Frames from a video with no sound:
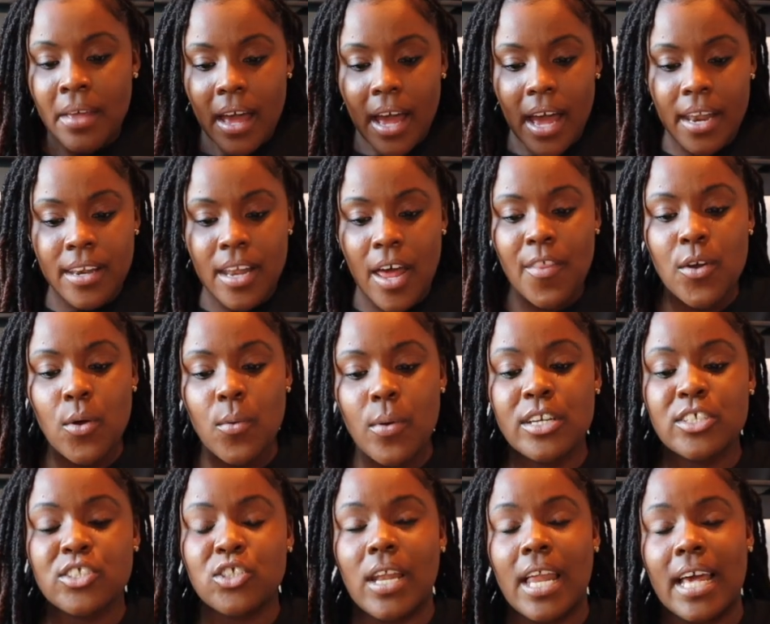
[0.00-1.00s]
Another one
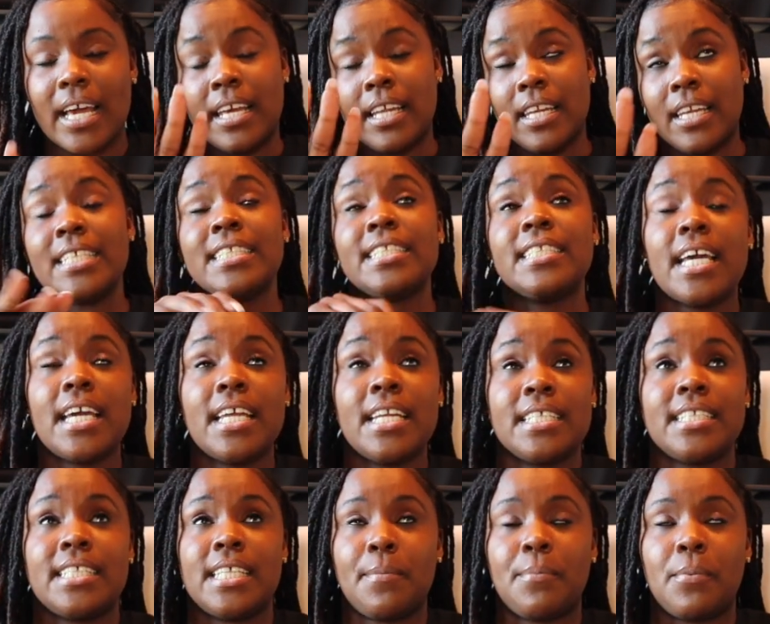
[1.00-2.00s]
is, so like, let's say an
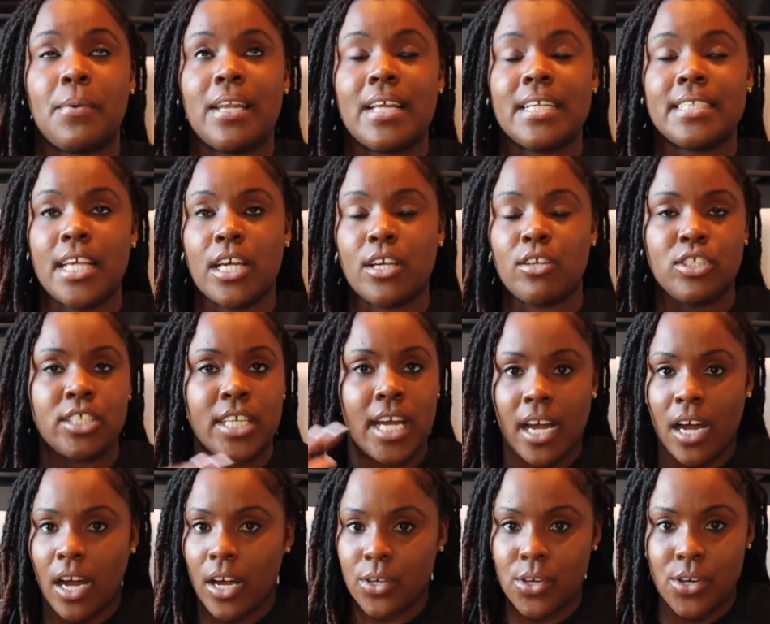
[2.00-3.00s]
example, let's say you
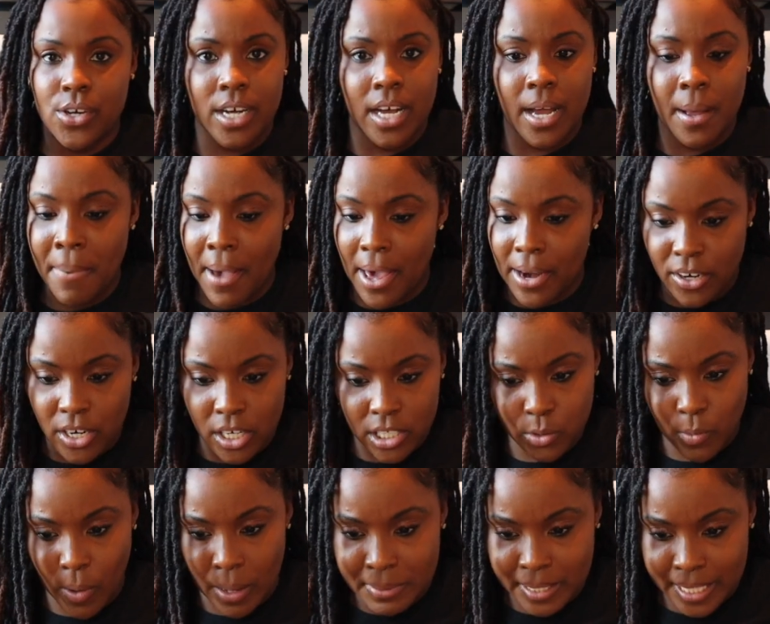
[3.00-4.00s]
check out your
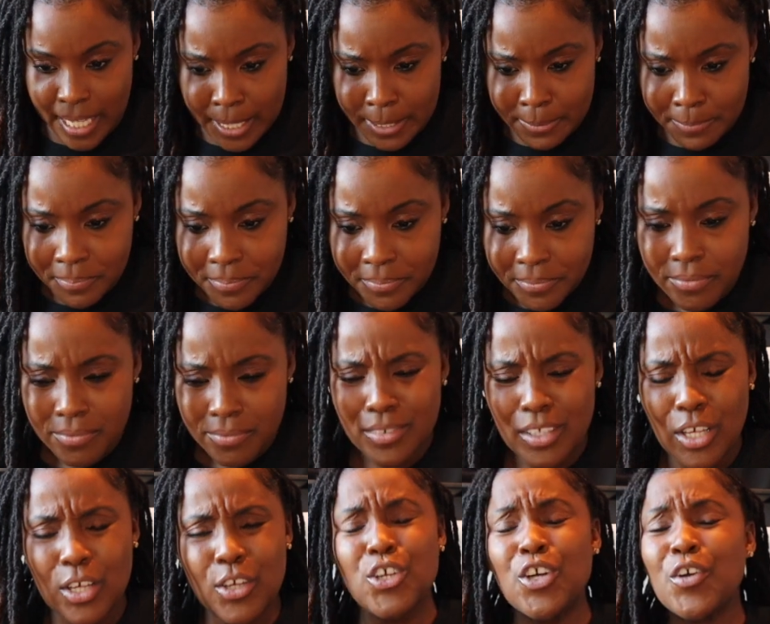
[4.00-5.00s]
competitor's website,
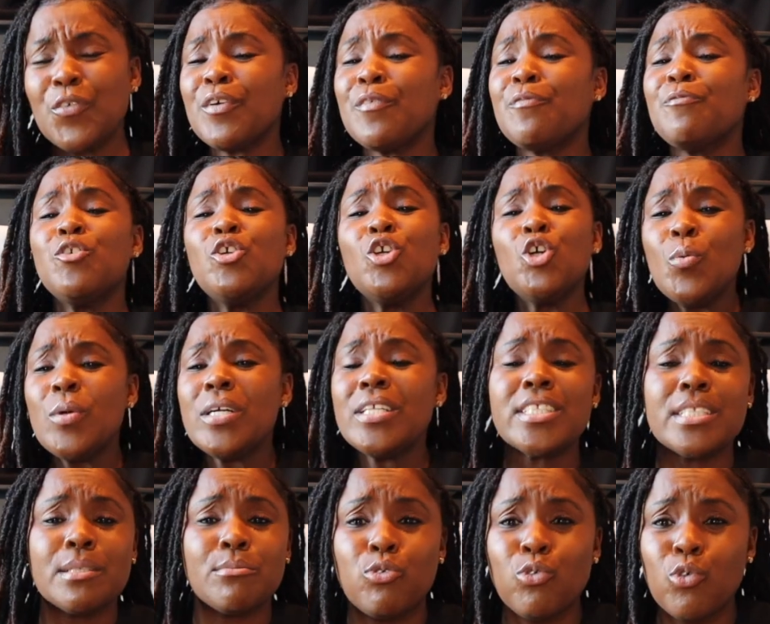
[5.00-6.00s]
you're reviewing
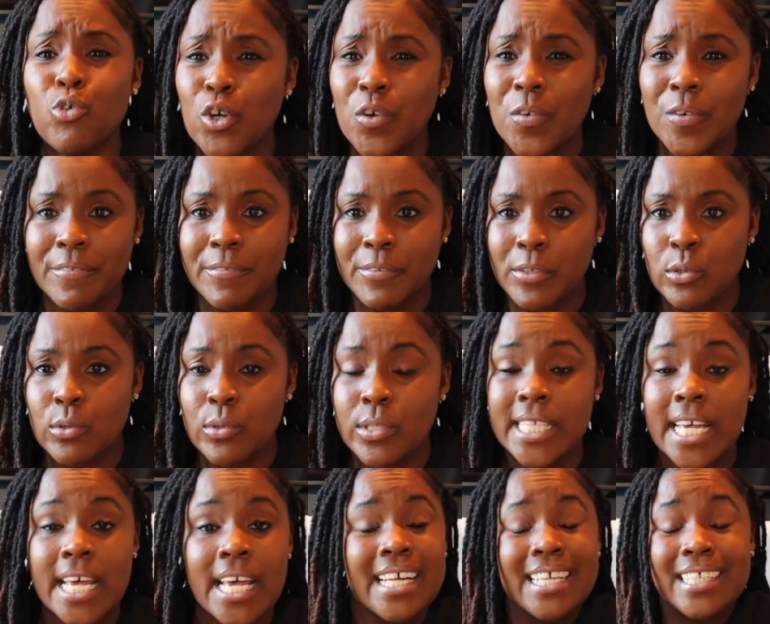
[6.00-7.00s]
some Google
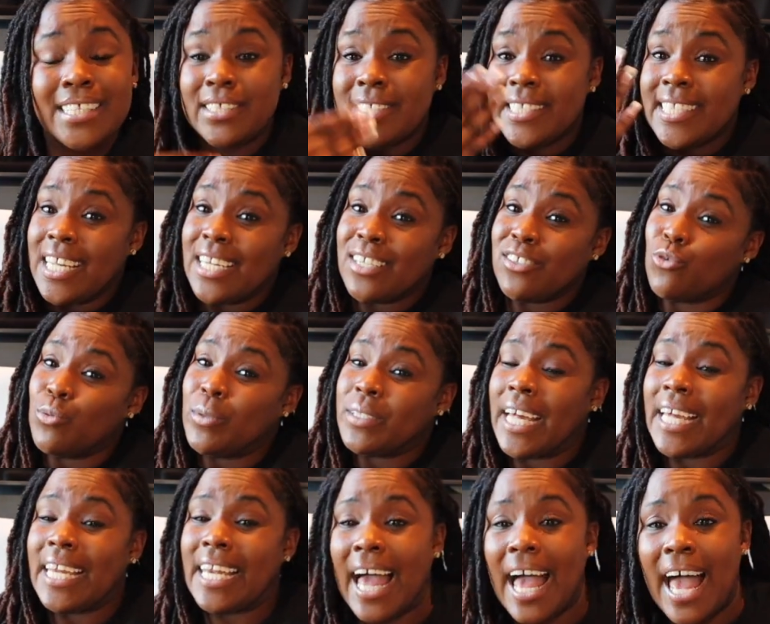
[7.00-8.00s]
reviews, they're telling you what
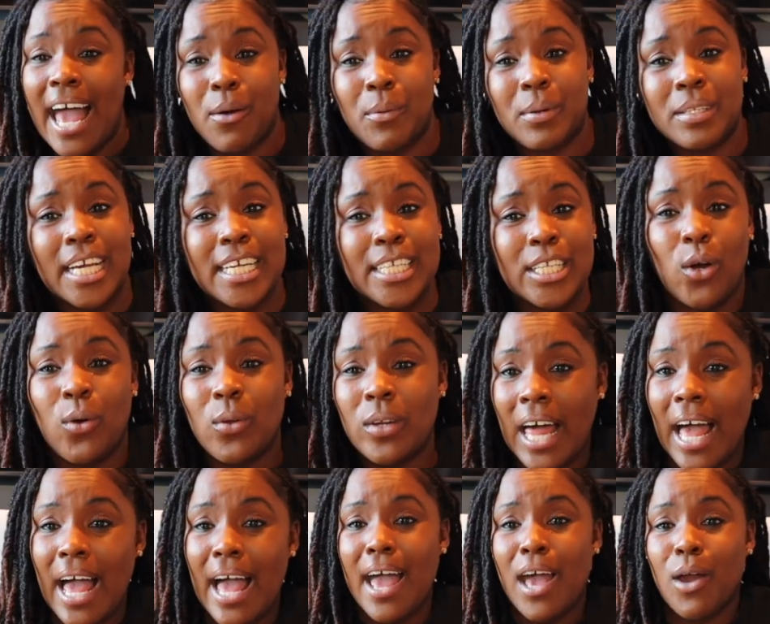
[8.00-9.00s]
they like, what they don't
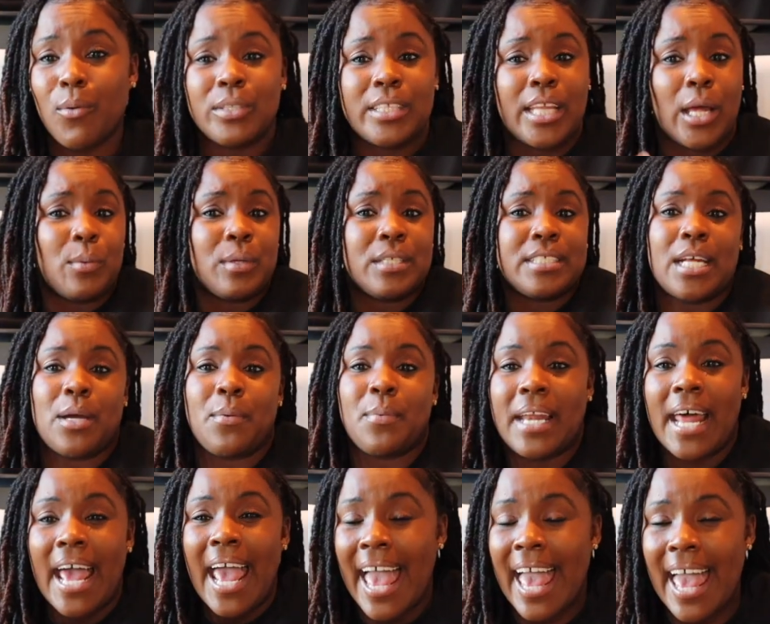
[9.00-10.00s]
like, what they wish they would
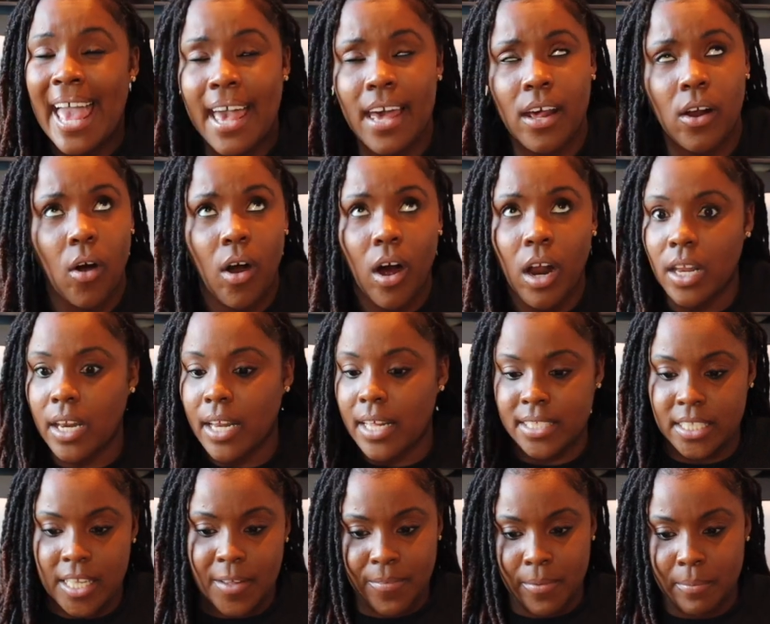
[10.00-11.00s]
have had, all of
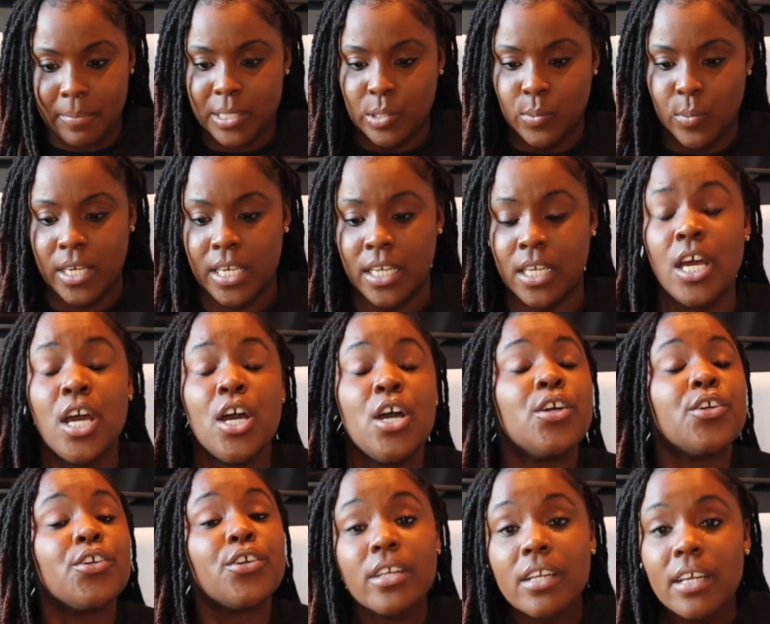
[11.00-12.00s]
that stuff in between.
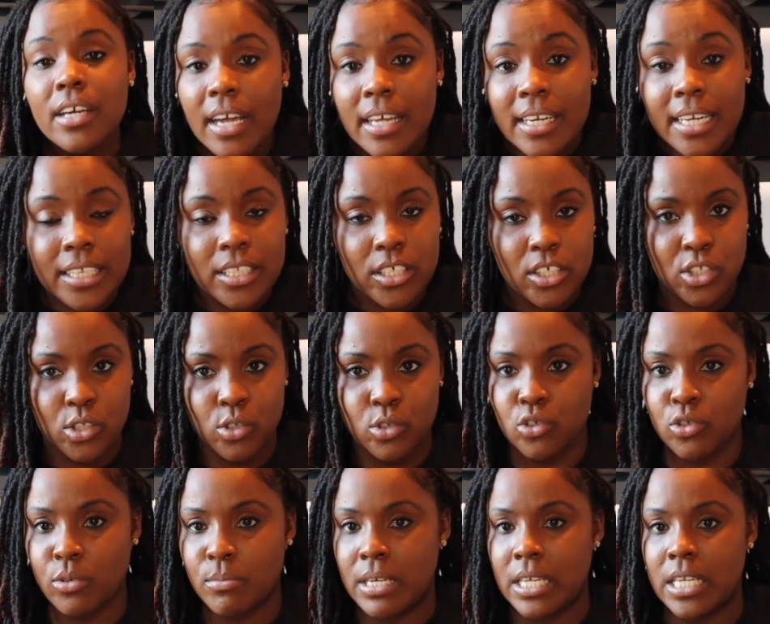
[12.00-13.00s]
You're looking at their
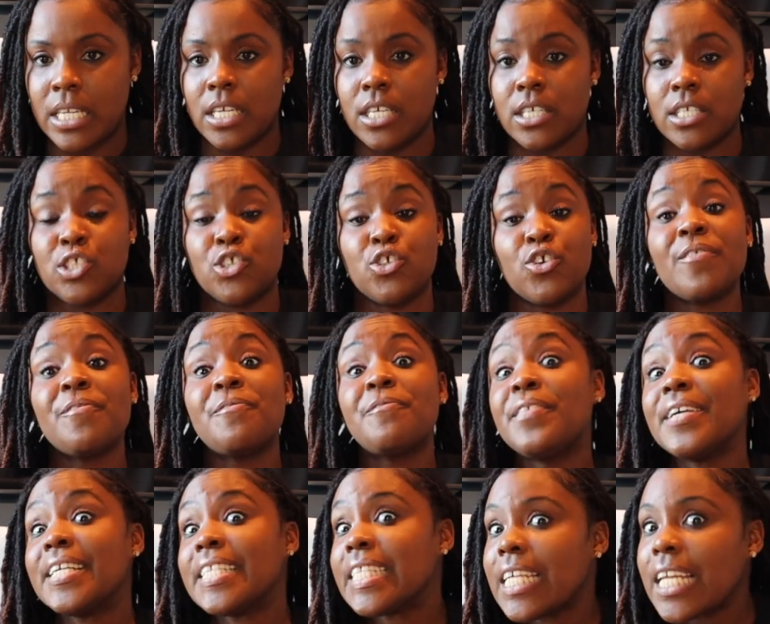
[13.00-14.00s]
social medias, you're
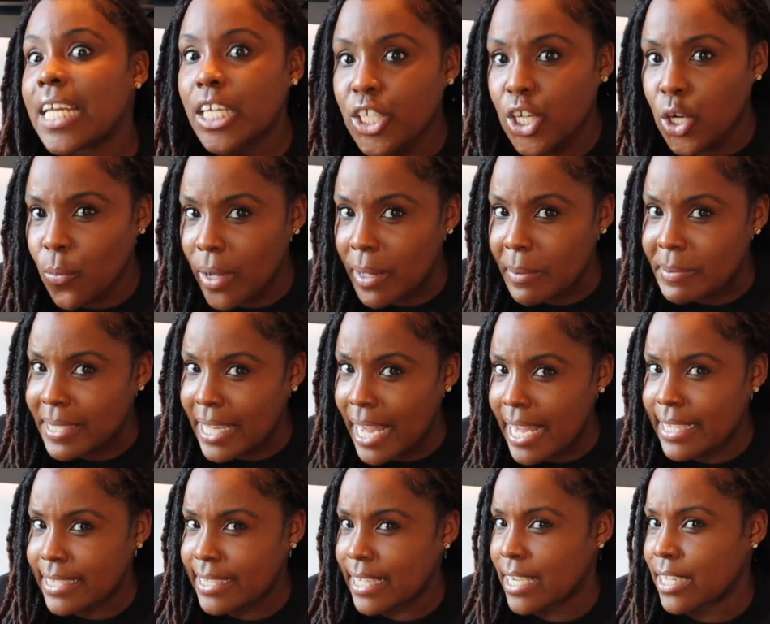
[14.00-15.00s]
visiting their
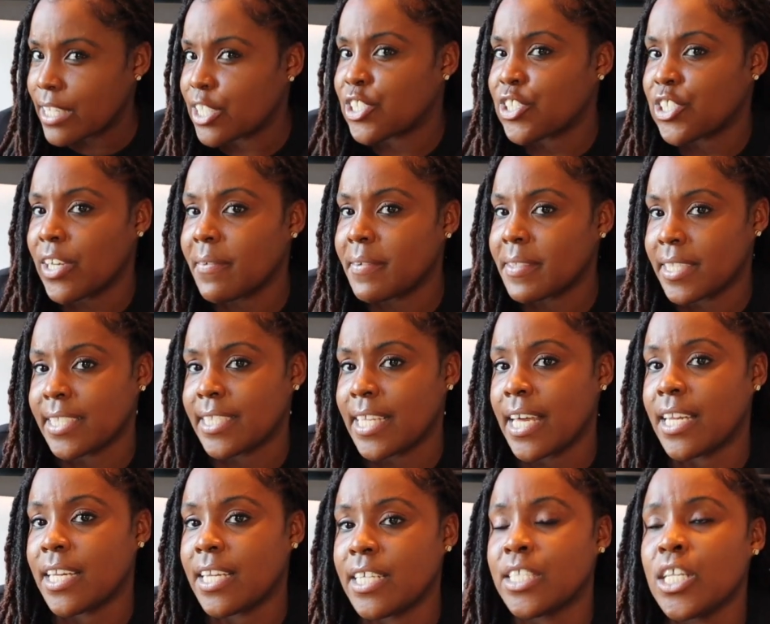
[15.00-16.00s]
website, seeing the services
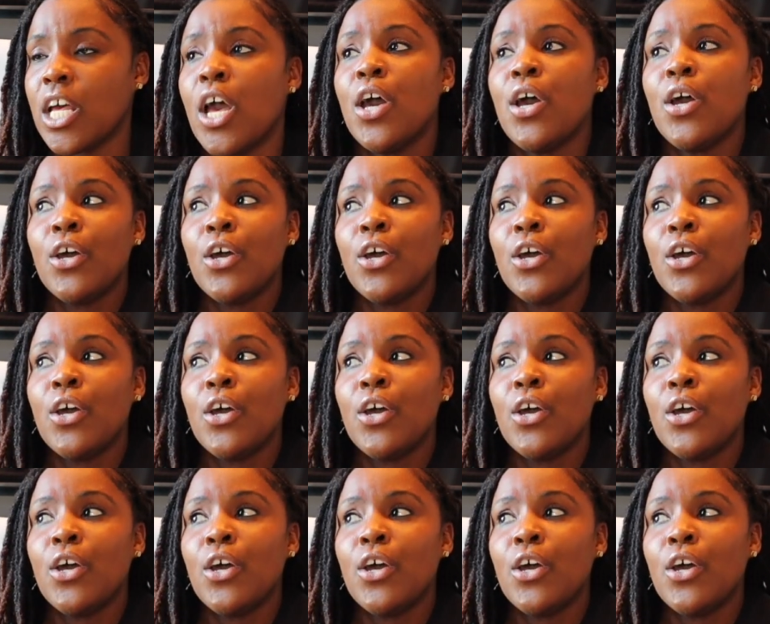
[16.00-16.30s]
that it is.